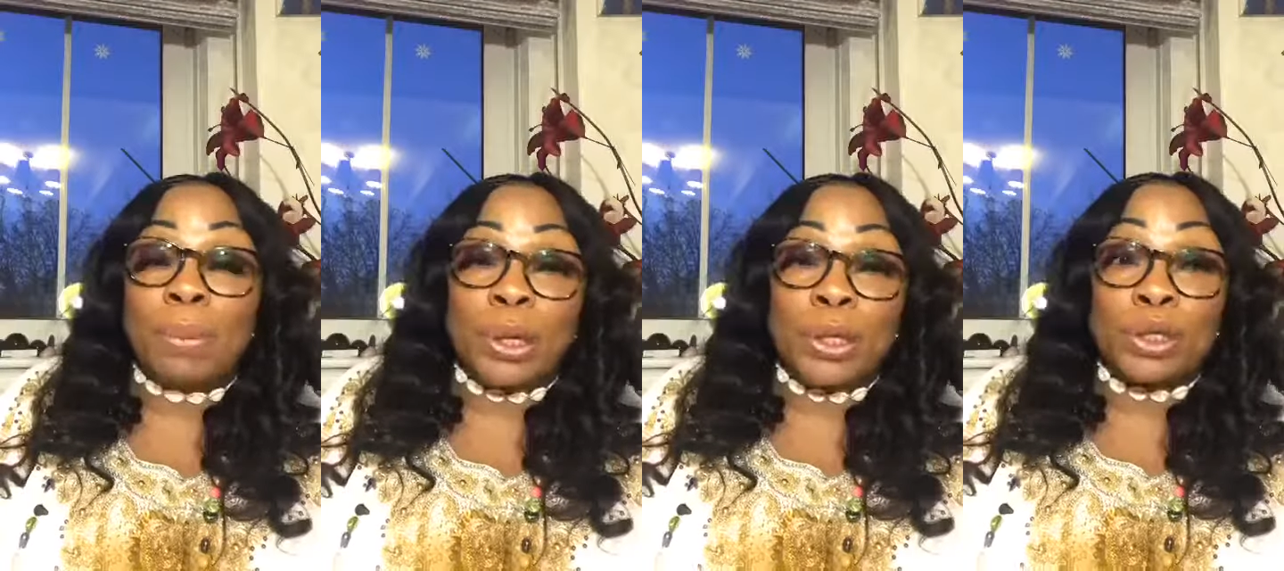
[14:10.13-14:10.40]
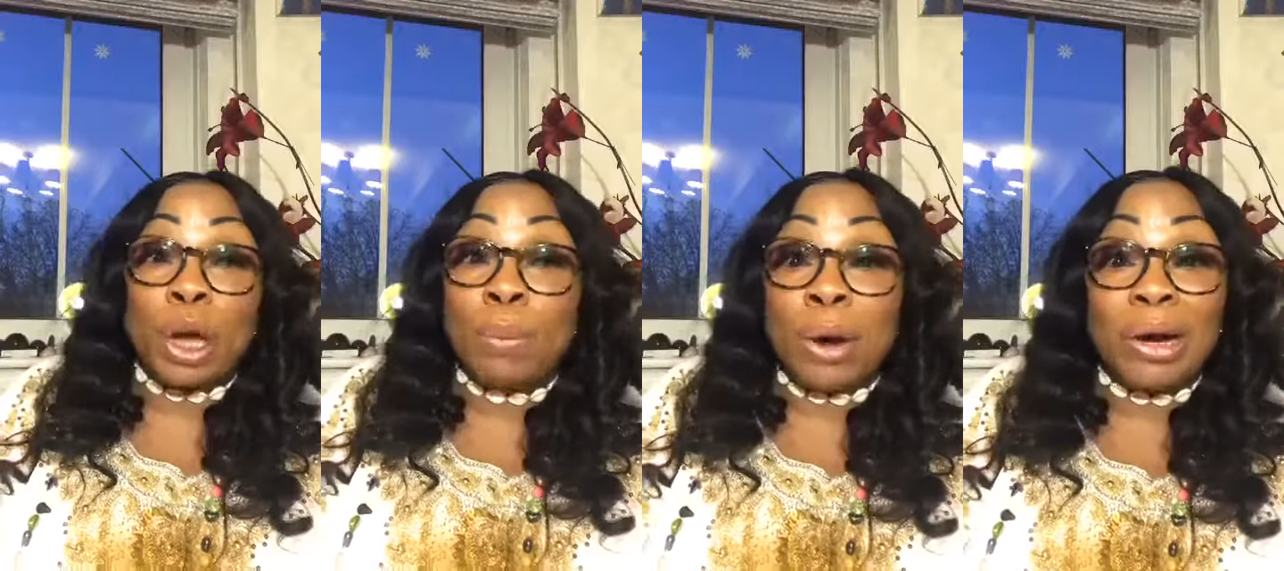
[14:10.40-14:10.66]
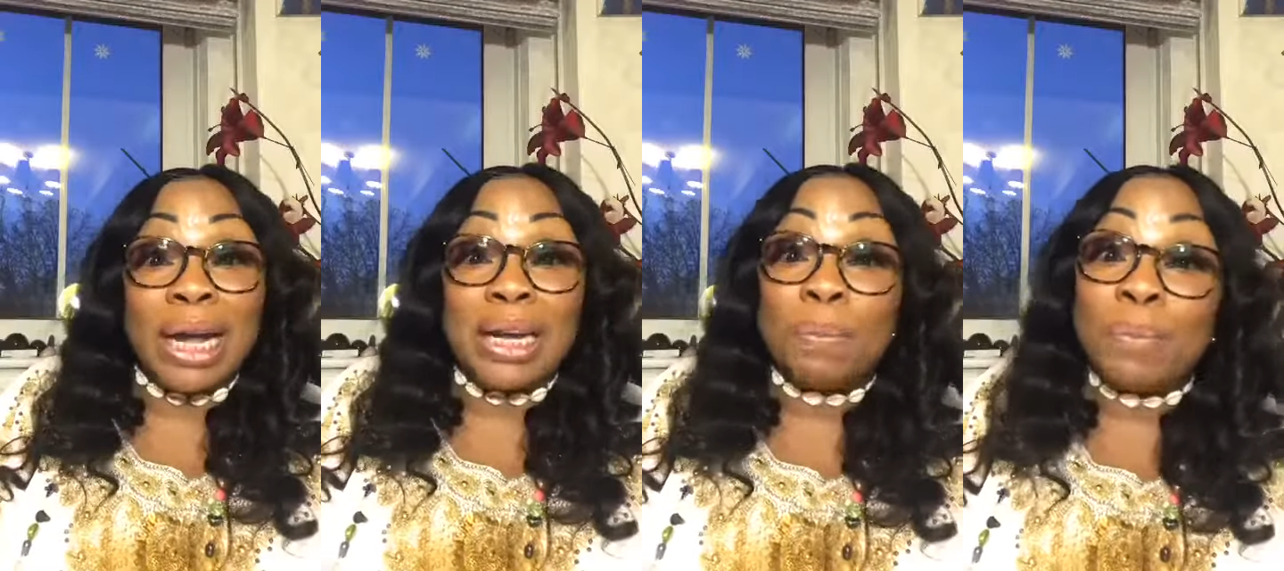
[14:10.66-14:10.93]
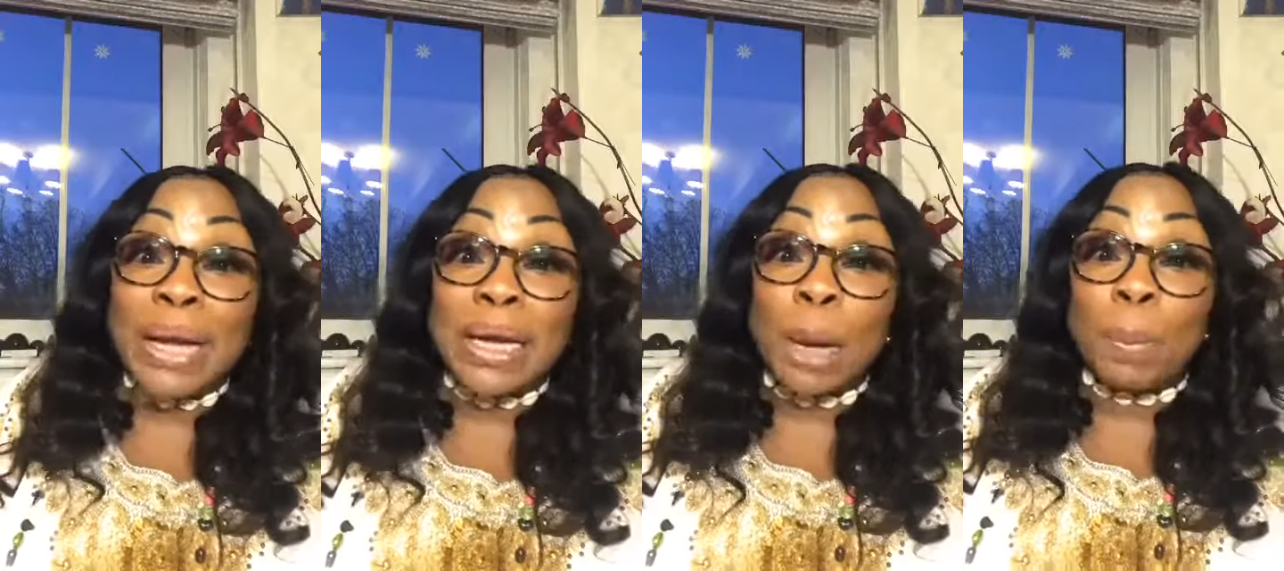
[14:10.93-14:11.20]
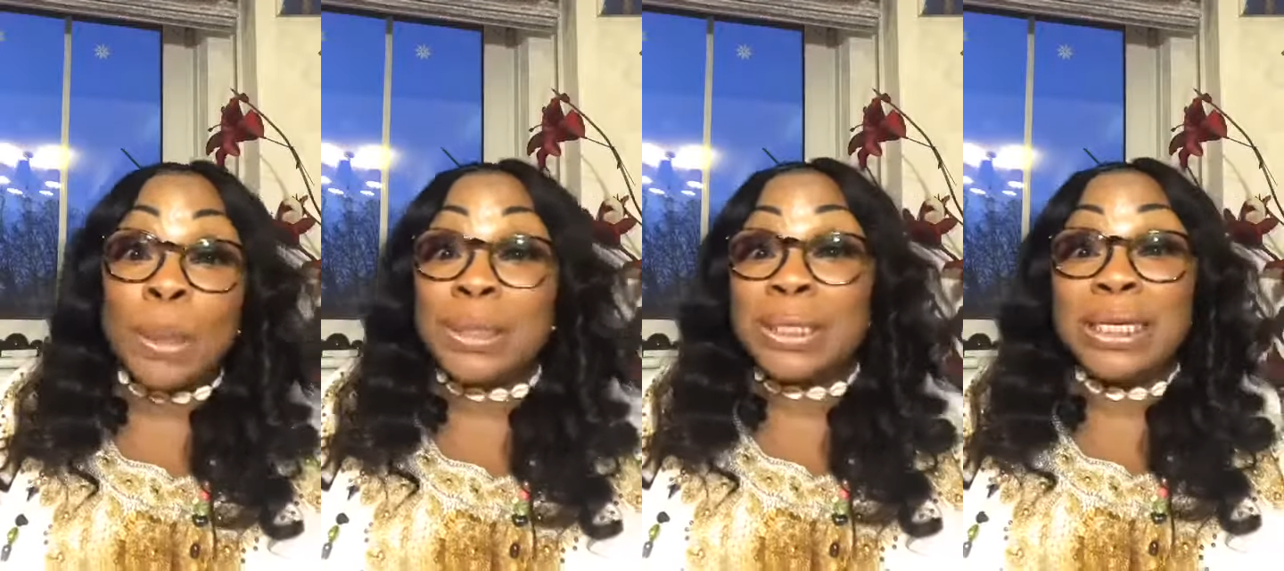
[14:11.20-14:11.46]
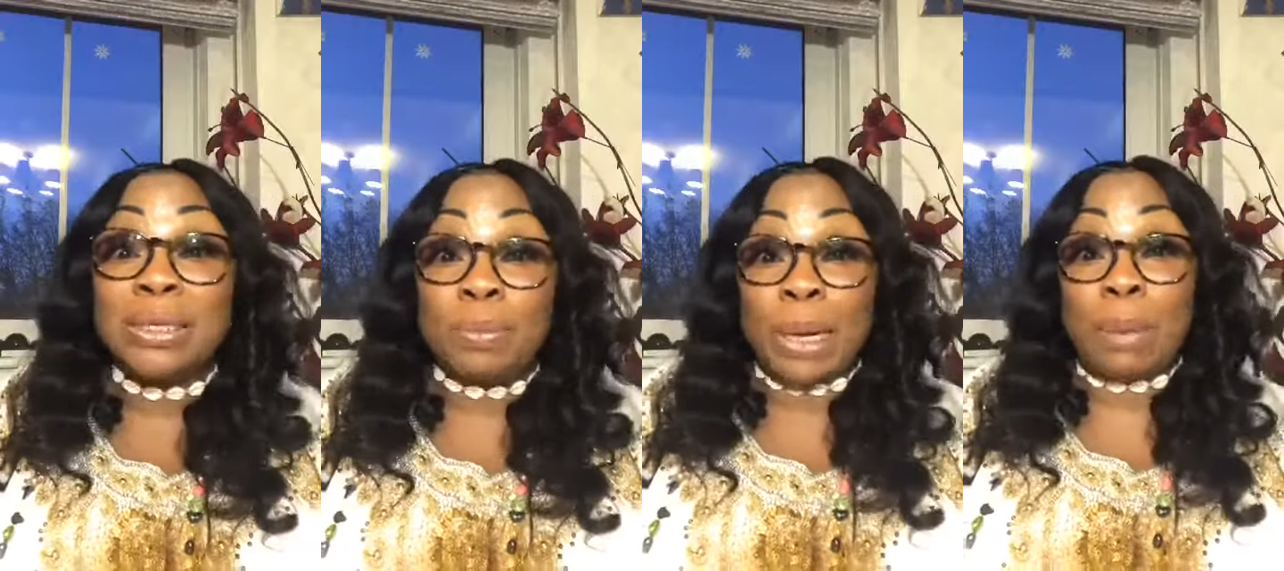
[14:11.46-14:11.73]
because some already paid
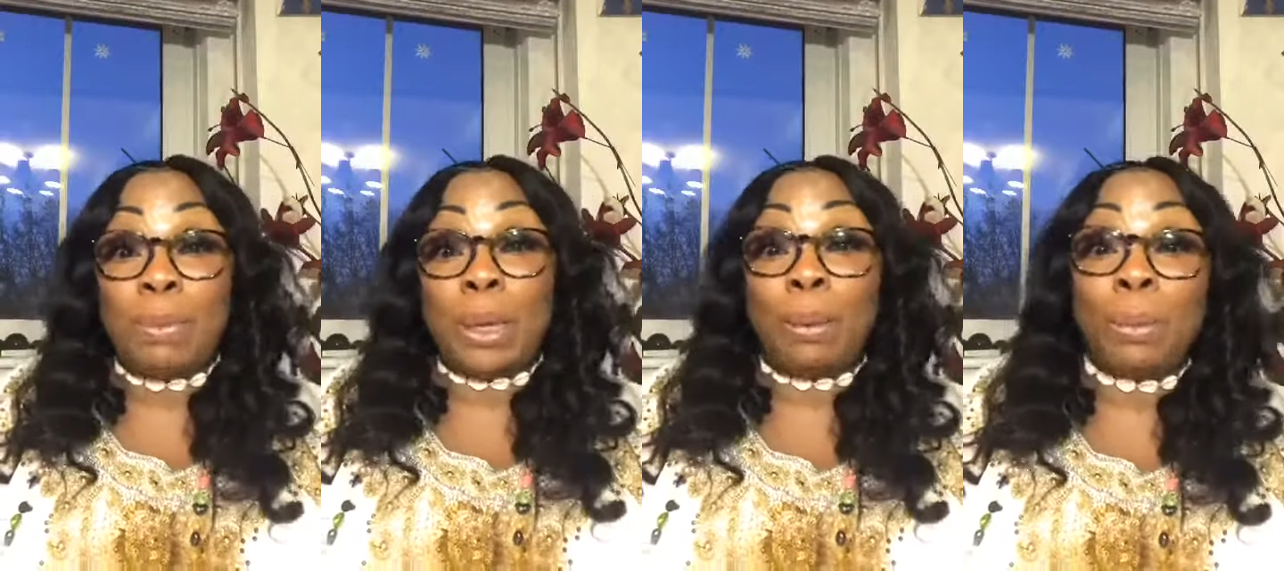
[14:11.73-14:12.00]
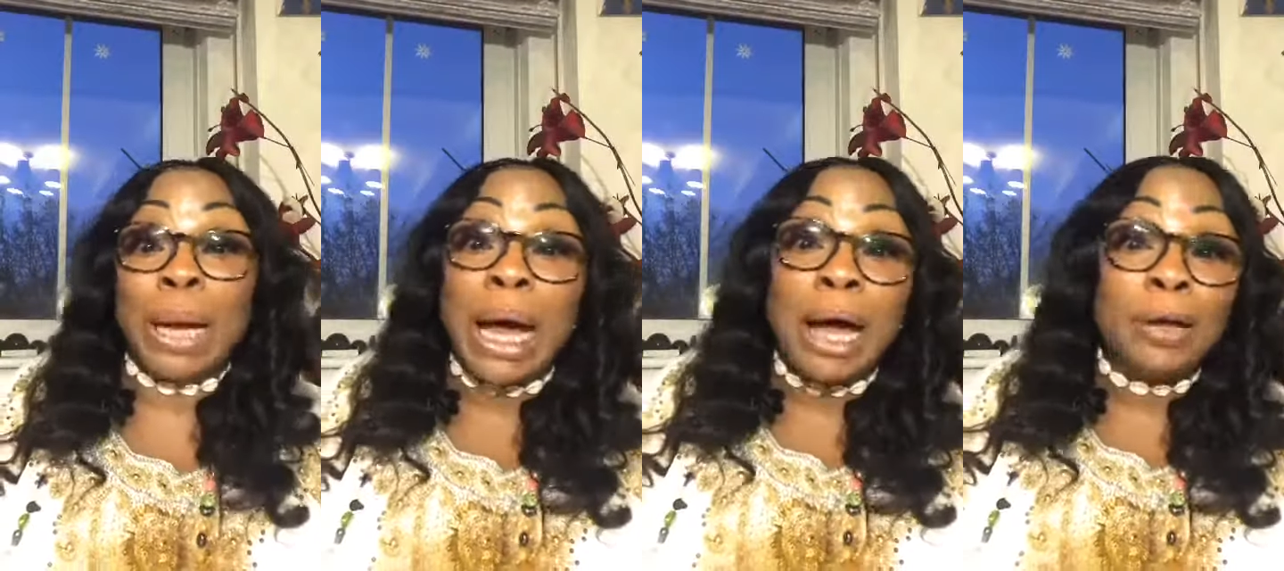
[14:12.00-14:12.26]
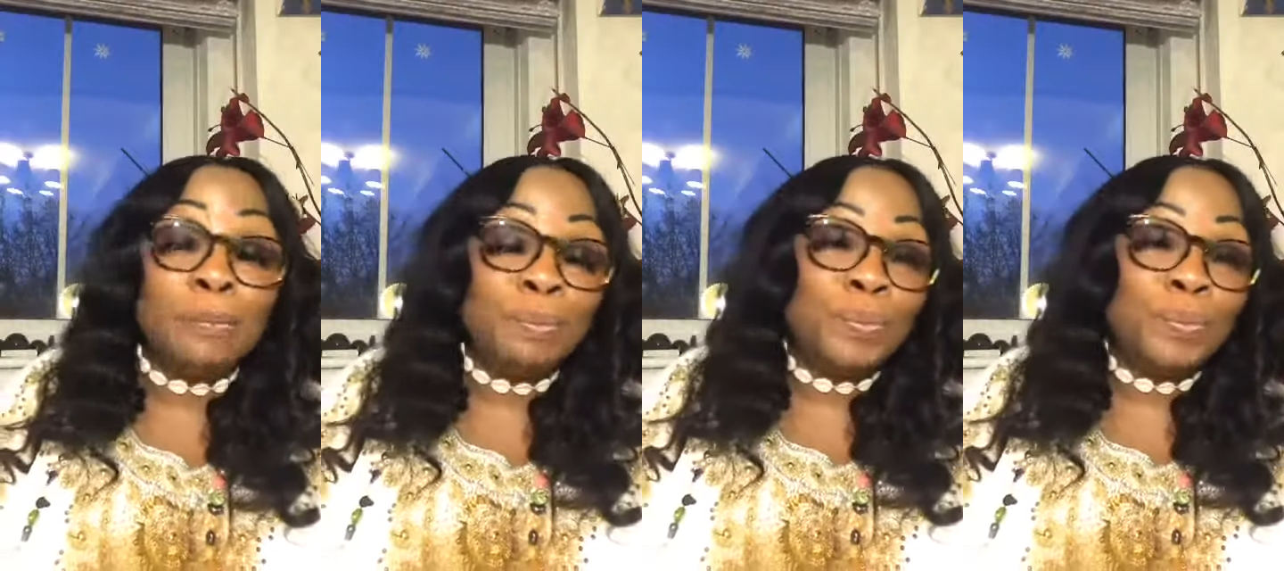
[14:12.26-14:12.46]
deposit, blah, blah, blah.